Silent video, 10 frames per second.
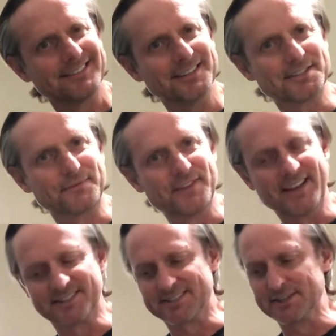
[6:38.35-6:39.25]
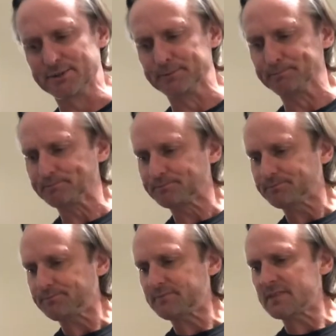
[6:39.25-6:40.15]
Listen for that sizzle.
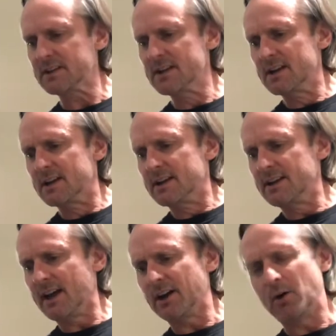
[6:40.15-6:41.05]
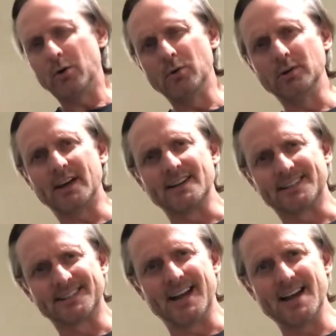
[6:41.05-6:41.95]
Not a whole lot of
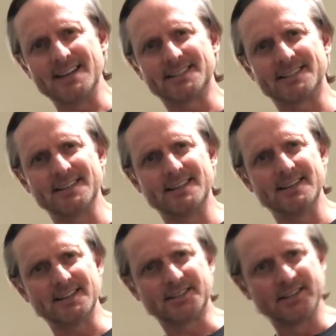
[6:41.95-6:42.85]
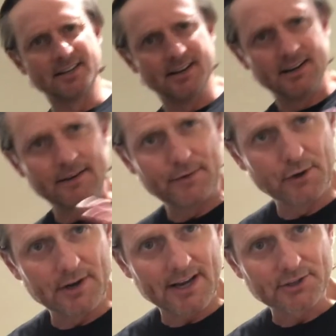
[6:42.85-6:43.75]
science to this. If
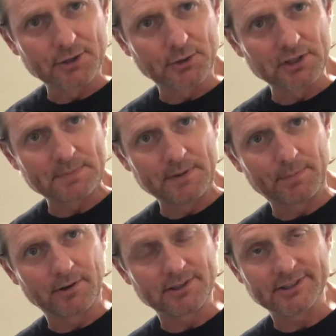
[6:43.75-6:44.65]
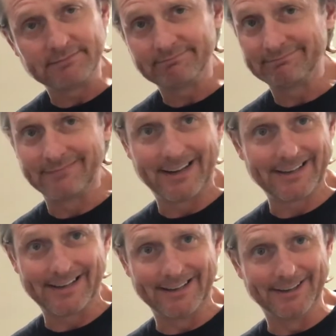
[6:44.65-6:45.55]
you're an extra crispy person, I
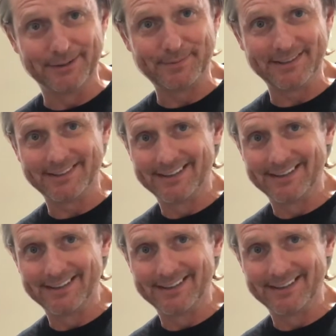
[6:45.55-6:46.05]
can't help you.